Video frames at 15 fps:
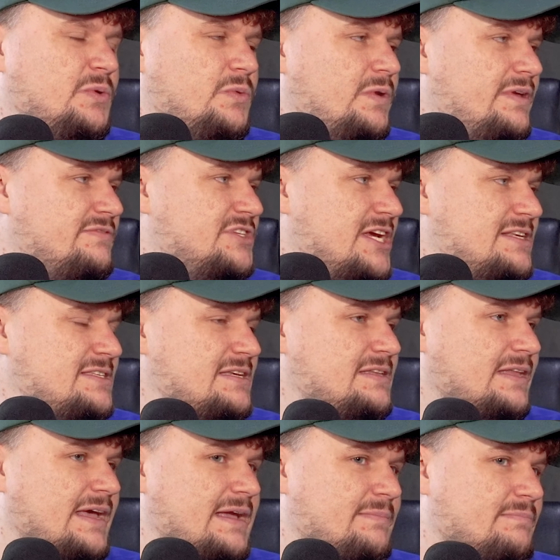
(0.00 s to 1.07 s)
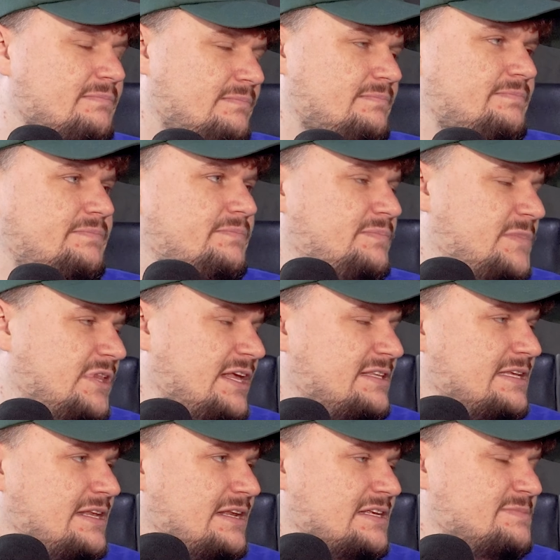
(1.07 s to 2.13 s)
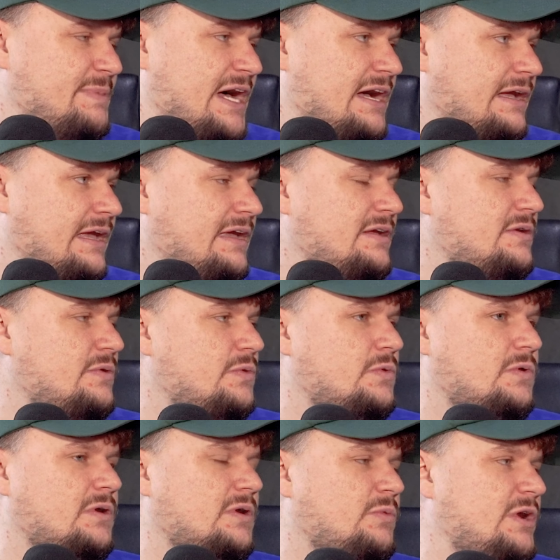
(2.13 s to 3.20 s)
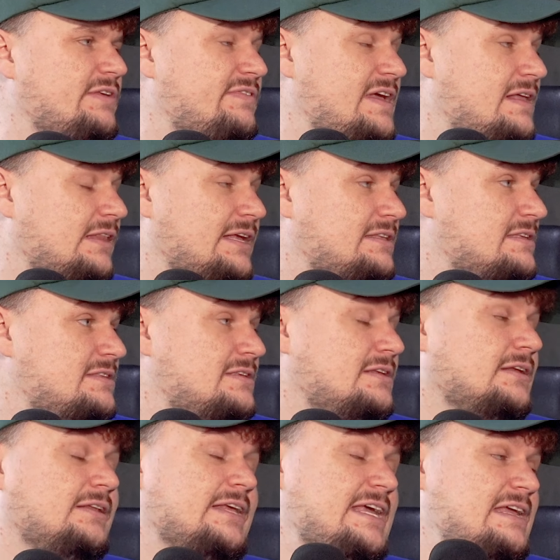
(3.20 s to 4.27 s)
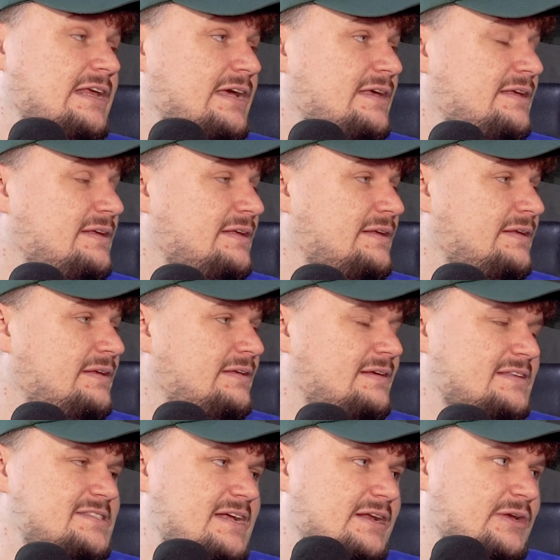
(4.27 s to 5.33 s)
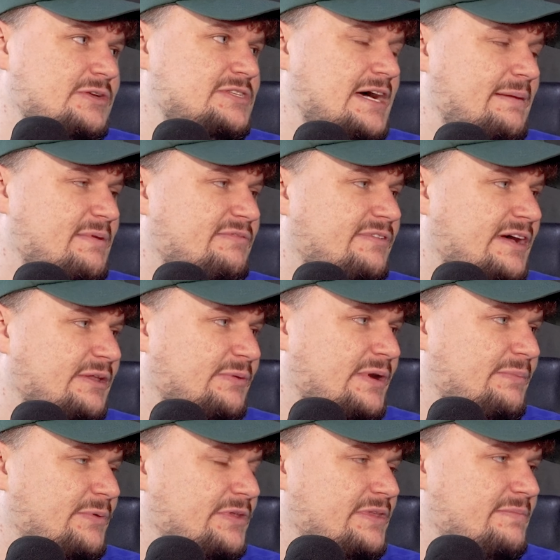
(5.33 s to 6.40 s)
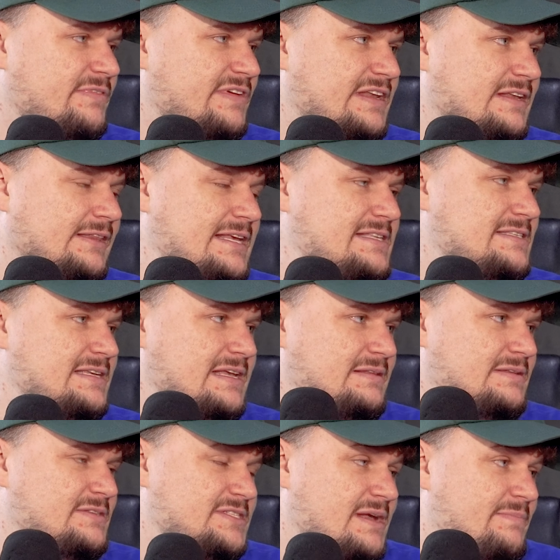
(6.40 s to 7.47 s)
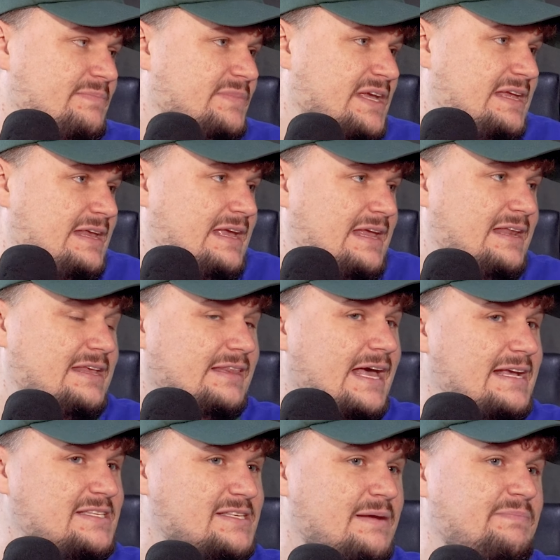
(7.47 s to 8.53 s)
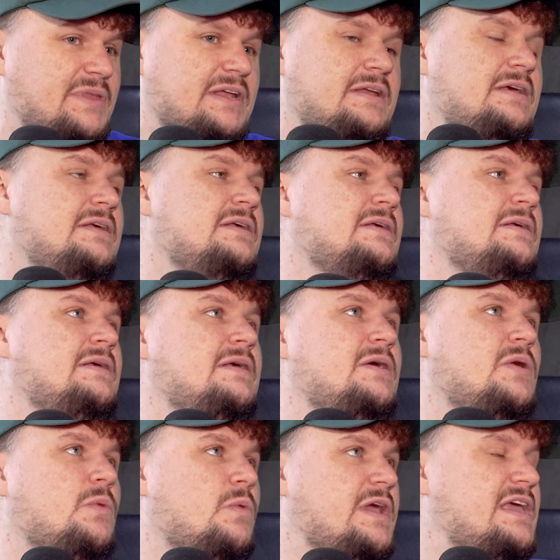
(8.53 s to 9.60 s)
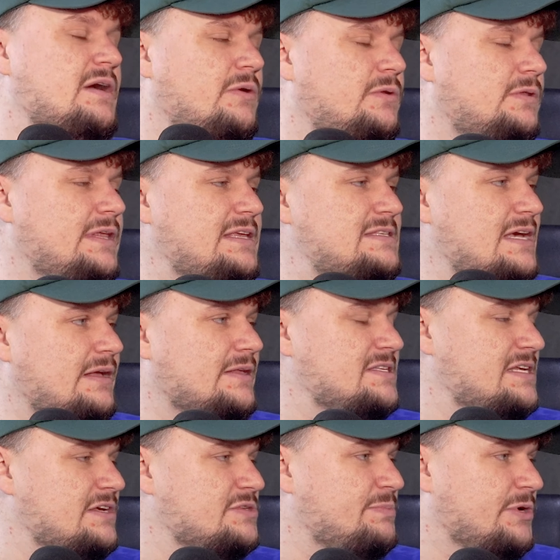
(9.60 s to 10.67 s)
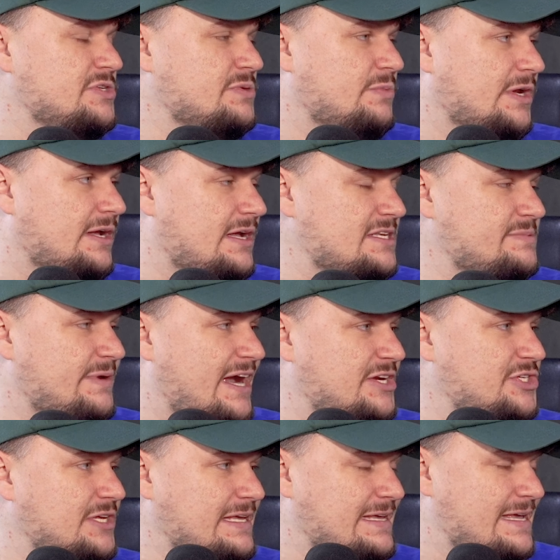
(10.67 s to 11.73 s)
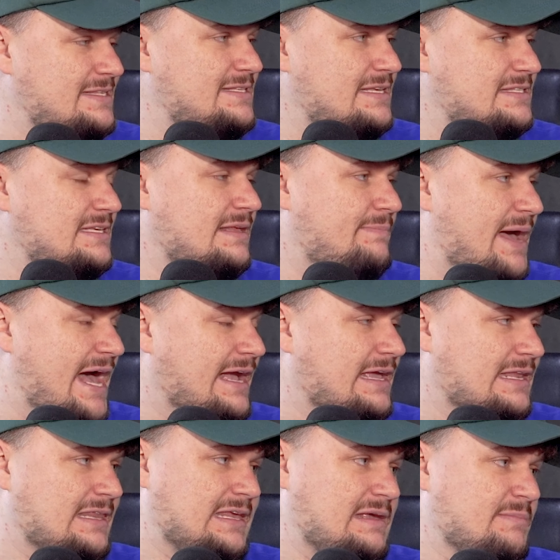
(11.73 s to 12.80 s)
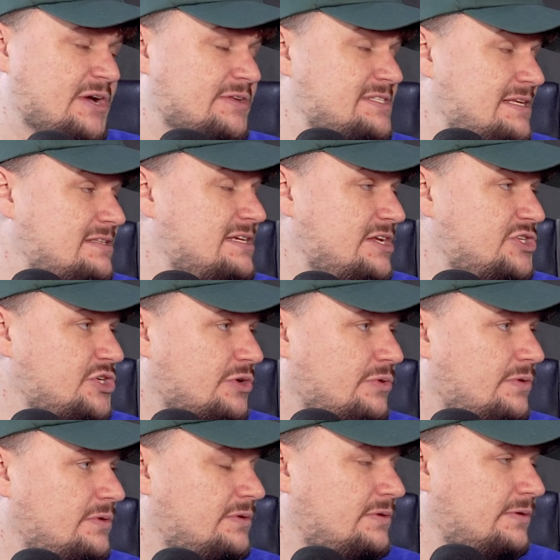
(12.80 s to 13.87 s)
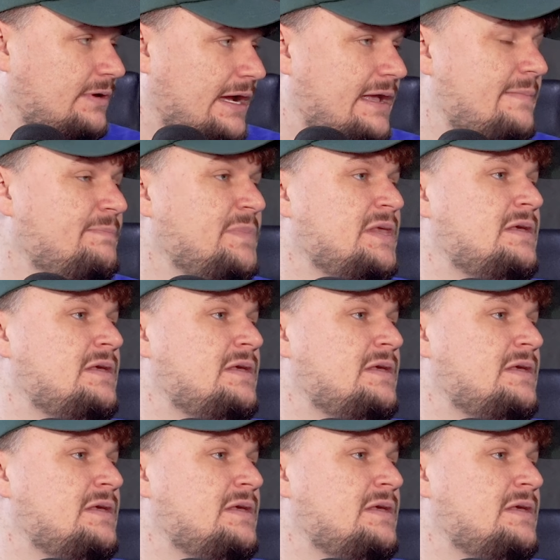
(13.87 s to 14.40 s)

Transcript: well, what if Jason like clicked it in his pocket, or sure. what if he clicked it to delete it? it's not a good time to follow up with him. If he deletes Probably something, he, he didn't like something. We only tell a salesperson when a customer actually gets into the packet in the email. It's intentional. Okay. Right.